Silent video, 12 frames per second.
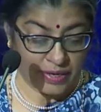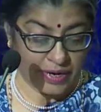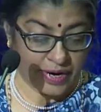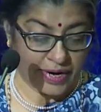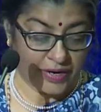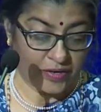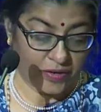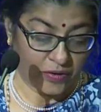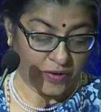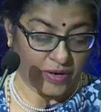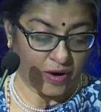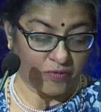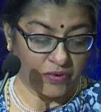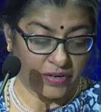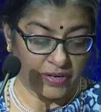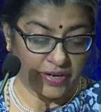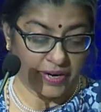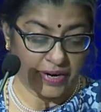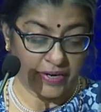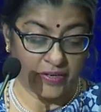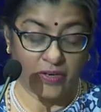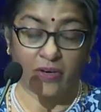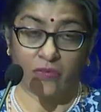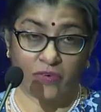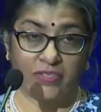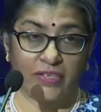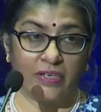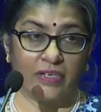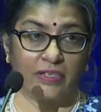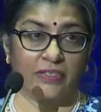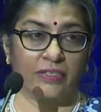and recovery and resilience